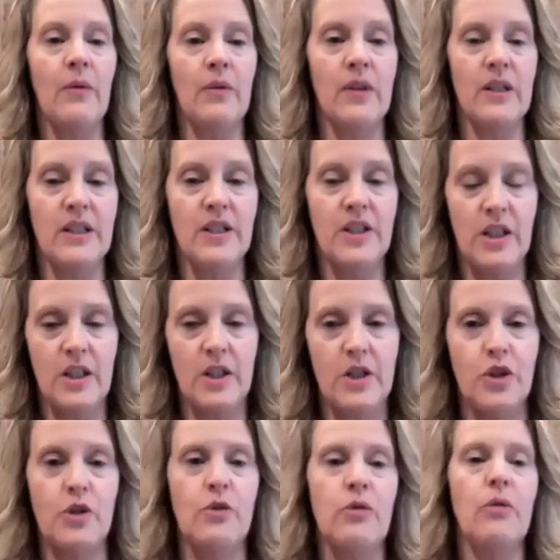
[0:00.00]
want to
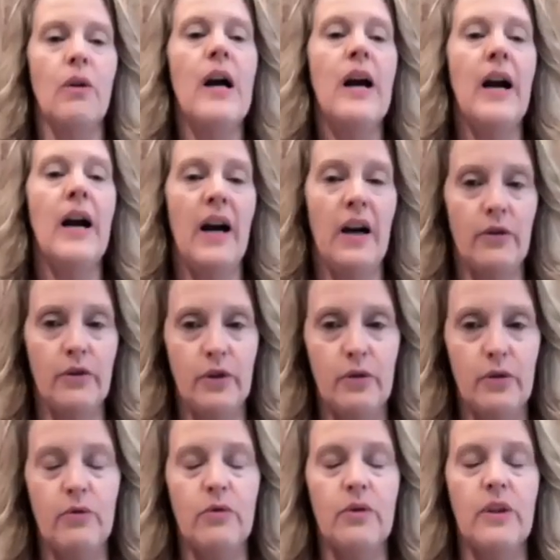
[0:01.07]
teach you how
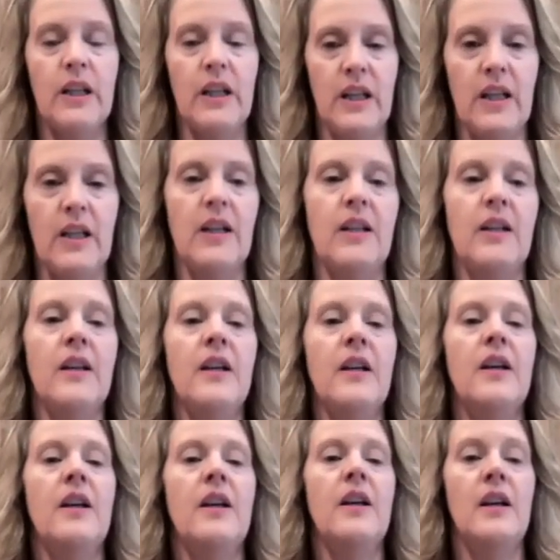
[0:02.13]
you can
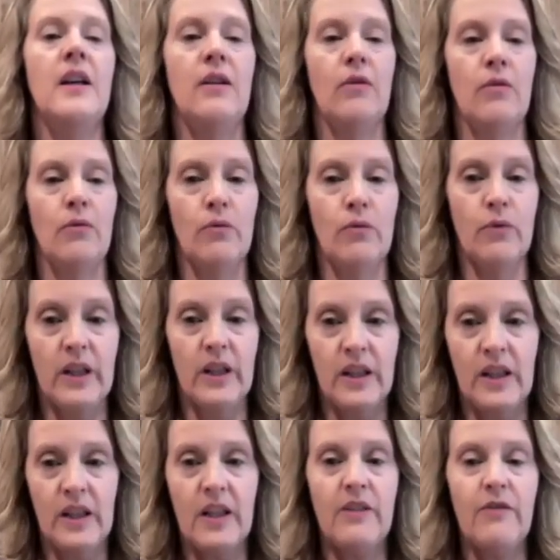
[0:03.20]

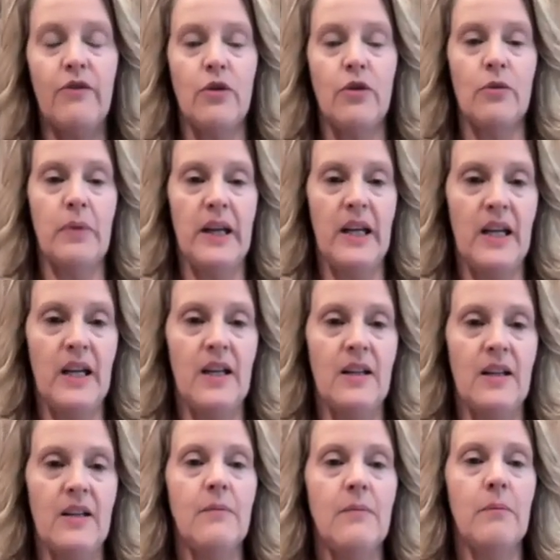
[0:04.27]
relieve your
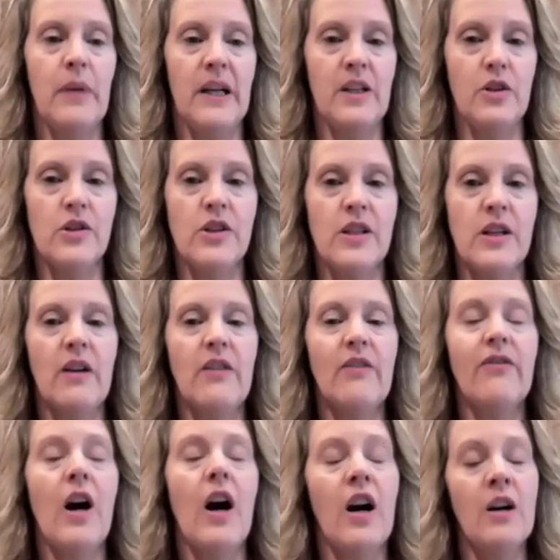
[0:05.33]
pain by yourself.
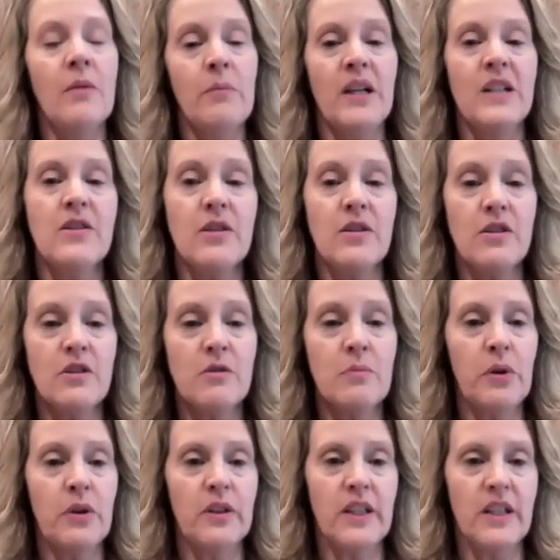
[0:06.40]
Our muscles
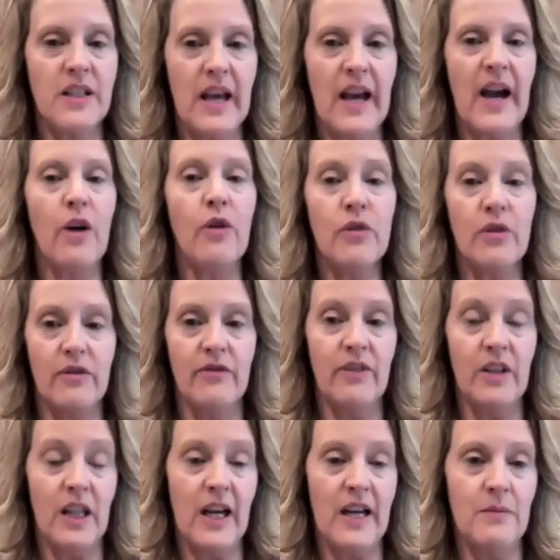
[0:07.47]
pulled us out of
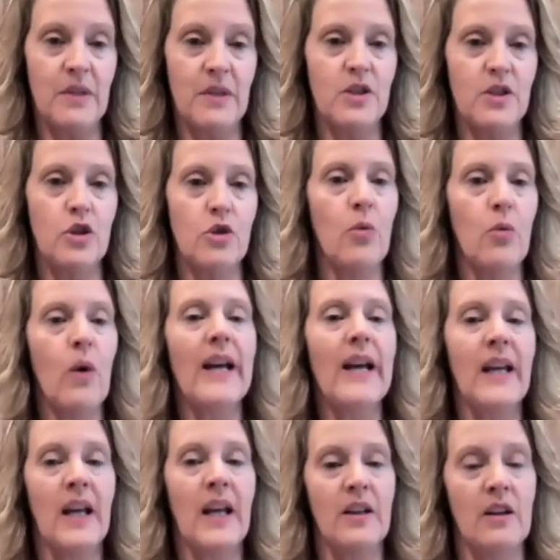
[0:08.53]
alignment, so why
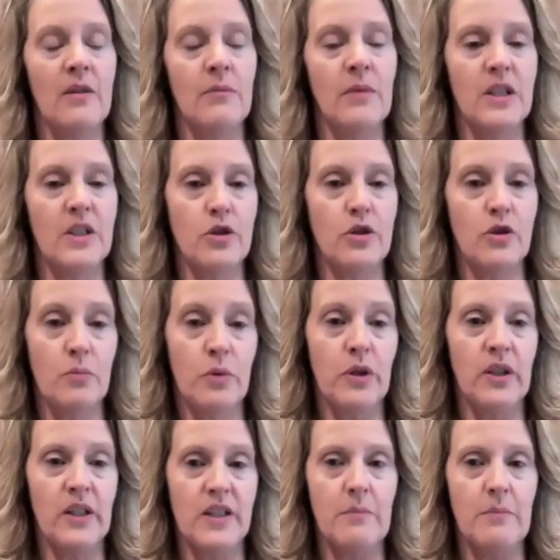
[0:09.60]
can't our muscles pull
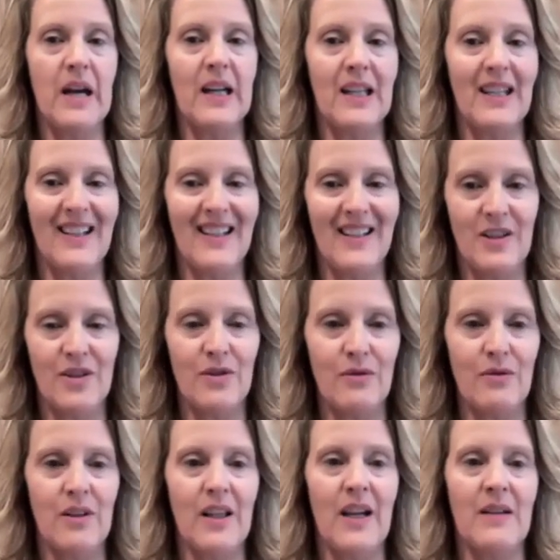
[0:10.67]
us back into
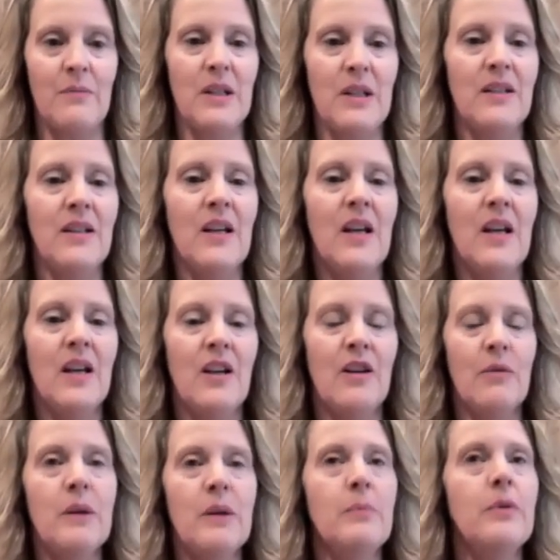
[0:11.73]
alignment? You know,
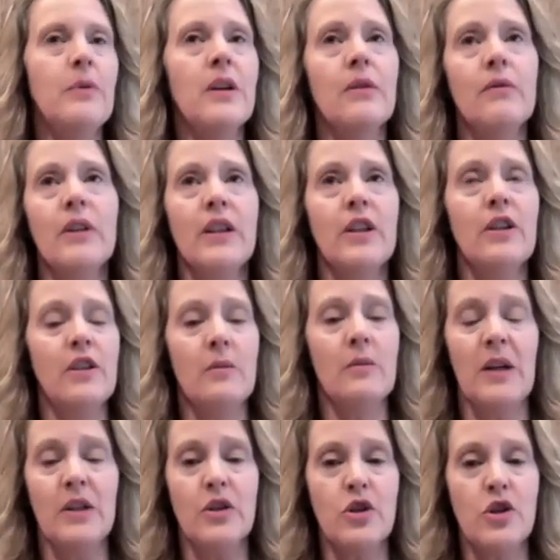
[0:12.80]
people are really good
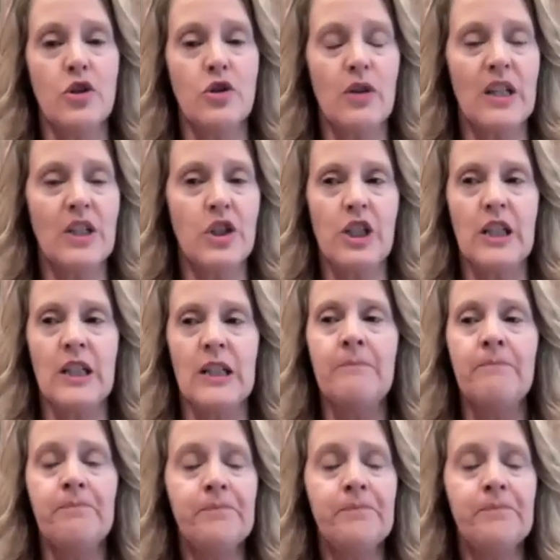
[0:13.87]
about stretching